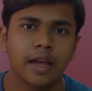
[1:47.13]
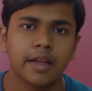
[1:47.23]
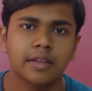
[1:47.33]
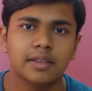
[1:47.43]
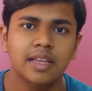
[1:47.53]

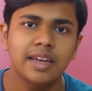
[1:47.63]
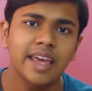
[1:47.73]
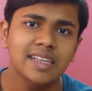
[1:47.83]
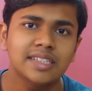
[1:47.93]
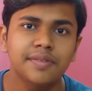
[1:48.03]
The
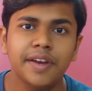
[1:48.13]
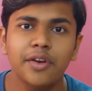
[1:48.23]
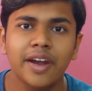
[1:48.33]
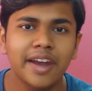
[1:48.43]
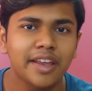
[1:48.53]
next
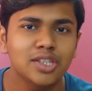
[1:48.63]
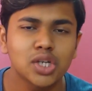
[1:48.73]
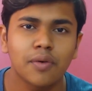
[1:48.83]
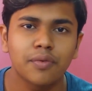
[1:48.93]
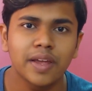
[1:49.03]
video editing
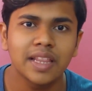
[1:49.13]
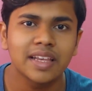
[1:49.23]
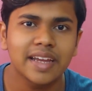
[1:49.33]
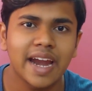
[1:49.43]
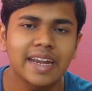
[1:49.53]
software in
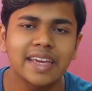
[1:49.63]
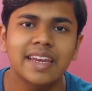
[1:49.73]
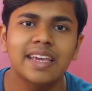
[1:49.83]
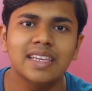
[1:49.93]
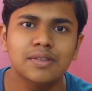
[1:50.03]
the
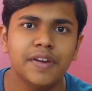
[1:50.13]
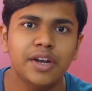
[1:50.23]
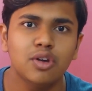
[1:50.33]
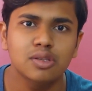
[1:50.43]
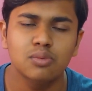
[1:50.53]
category is
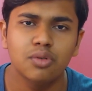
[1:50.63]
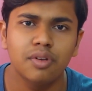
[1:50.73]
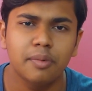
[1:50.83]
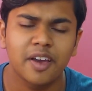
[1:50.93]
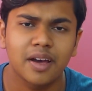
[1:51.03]
Windows
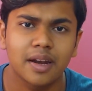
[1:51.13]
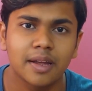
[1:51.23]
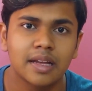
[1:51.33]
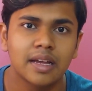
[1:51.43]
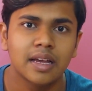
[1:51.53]
Movie Maker.
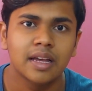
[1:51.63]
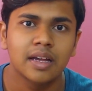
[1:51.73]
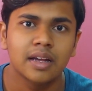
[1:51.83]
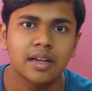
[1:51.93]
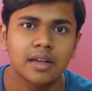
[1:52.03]

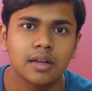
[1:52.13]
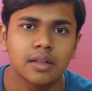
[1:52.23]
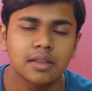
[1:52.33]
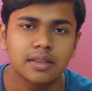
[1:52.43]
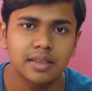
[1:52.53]

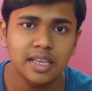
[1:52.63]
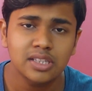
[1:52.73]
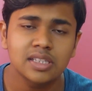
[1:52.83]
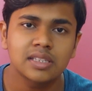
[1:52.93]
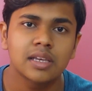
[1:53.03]

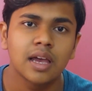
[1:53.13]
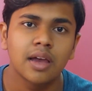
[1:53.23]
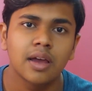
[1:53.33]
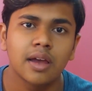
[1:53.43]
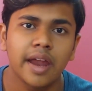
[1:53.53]
This
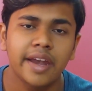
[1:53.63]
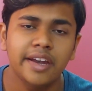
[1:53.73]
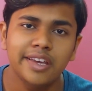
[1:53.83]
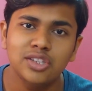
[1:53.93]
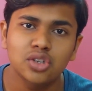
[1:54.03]

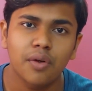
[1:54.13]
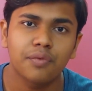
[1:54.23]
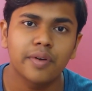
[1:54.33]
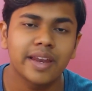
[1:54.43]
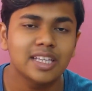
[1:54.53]
editing
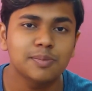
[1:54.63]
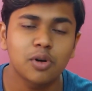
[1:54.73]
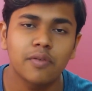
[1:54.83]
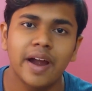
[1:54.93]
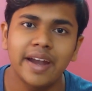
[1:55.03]
software is
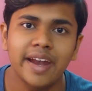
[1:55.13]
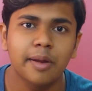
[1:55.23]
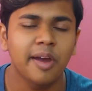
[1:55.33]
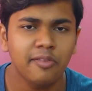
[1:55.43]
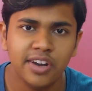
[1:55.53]

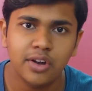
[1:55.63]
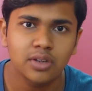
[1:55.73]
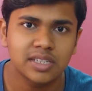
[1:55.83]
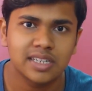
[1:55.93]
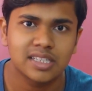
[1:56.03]
provided by
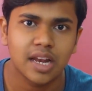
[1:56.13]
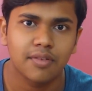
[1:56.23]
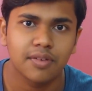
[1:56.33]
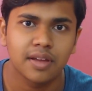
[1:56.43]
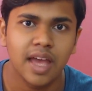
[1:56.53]
Windows
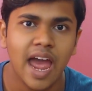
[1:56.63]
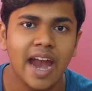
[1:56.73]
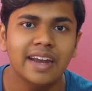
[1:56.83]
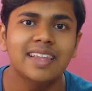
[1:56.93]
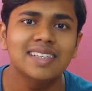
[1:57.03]
itself,
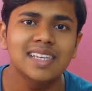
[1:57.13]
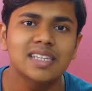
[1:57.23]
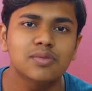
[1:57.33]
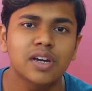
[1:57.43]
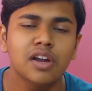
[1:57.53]
and this
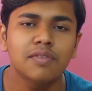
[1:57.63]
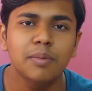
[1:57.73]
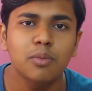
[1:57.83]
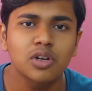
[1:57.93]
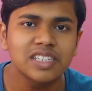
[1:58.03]
is one of
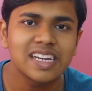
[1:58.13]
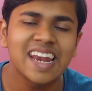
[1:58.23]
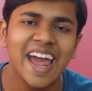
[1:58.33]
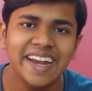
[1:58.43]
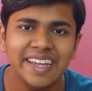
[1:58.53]
the most
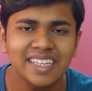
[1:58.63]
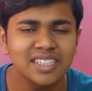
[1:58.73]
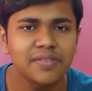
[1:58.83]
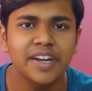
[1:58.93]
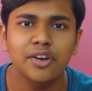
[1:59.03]

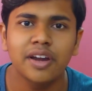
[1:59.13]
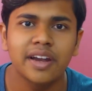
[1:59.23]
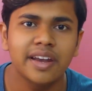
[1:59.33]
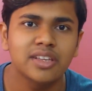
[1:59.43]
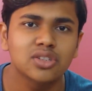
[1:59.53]
lightest video
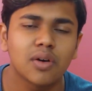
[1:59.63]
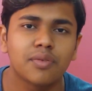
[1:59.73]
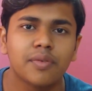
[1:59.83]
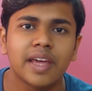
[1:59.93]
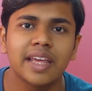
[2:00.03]
editing
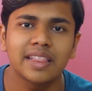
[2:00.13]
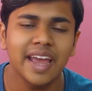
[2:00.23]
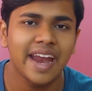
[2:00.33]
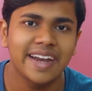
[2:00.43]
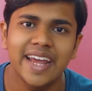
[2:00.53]
software in the
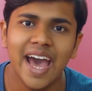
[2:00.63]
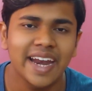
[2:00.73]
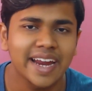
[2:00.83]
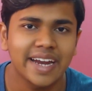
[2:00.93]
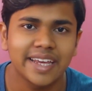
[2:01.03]

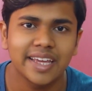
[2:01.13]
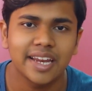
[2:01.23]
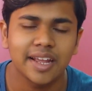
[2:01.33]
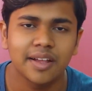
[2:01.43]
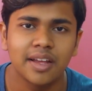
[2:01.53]
entire
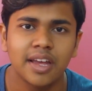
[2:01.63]
category.